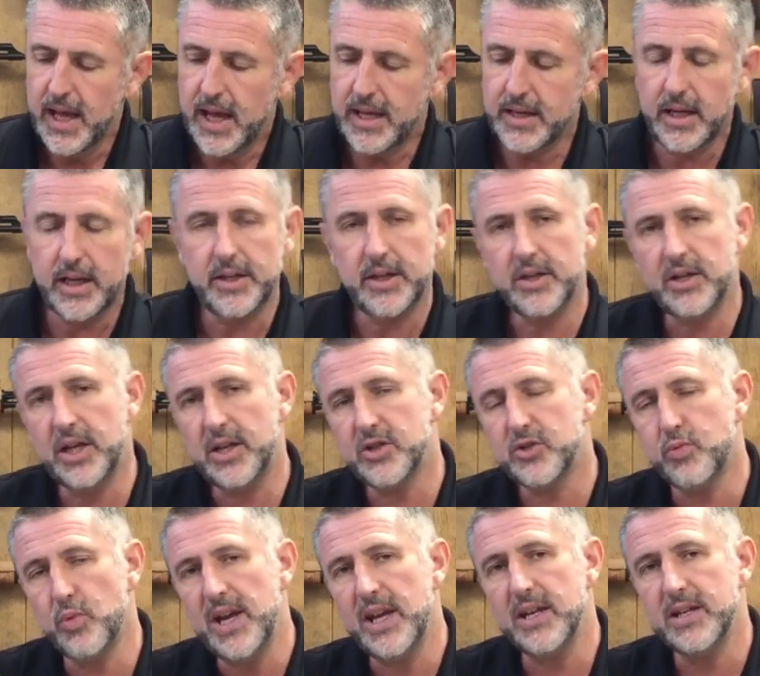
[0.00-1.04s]
And, and it's
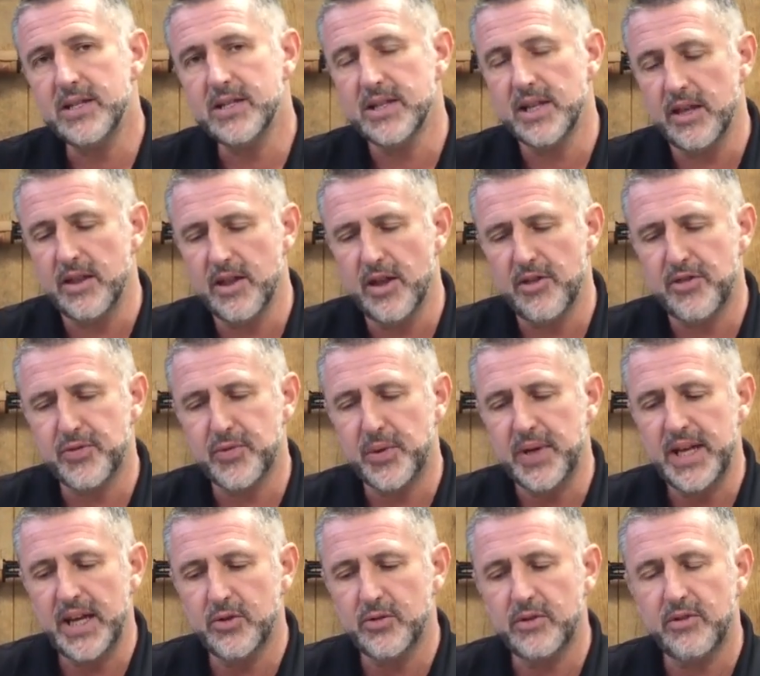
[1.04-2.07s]
weird, isn't it, that a
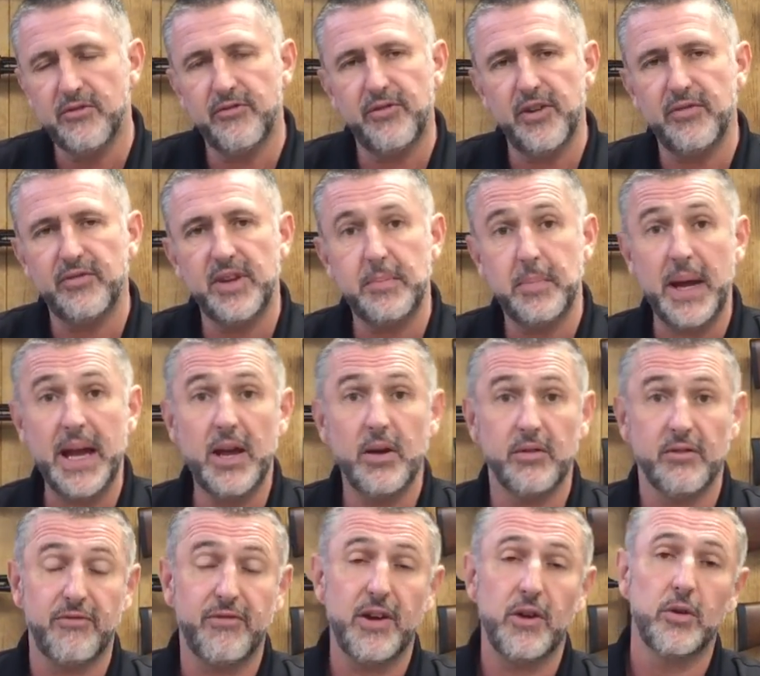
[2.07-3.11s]
350
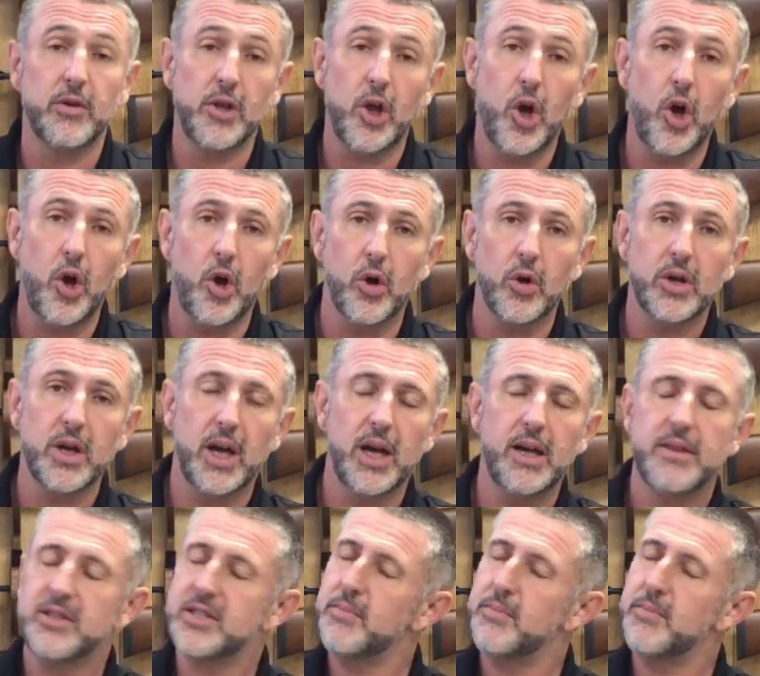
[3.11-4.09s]
pound feral hog, uh,